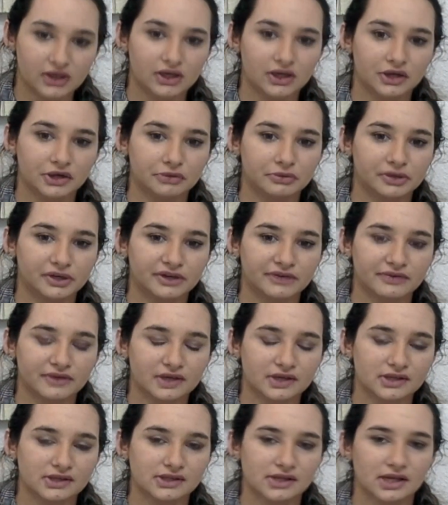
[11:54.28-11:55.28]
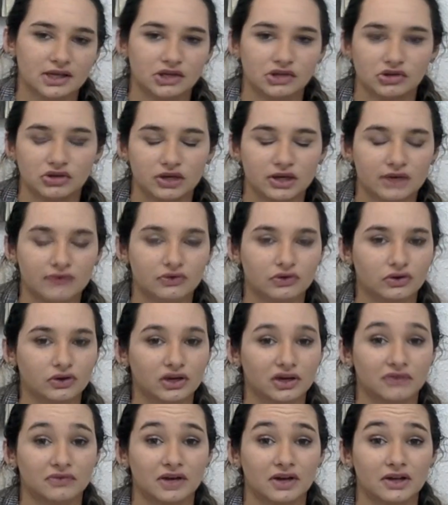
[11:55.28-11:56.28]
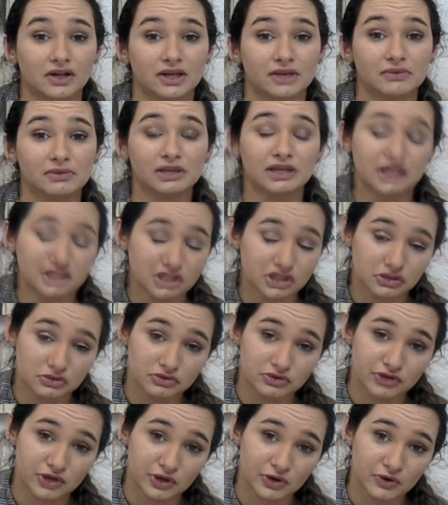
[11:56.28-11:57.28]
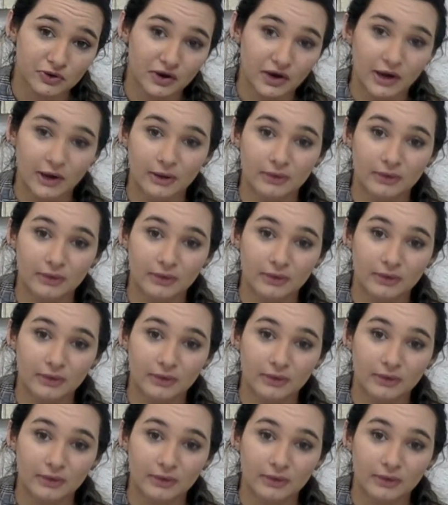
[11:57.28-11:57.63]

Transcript: to get your mind off things and you need to have a creative outlet, please do so.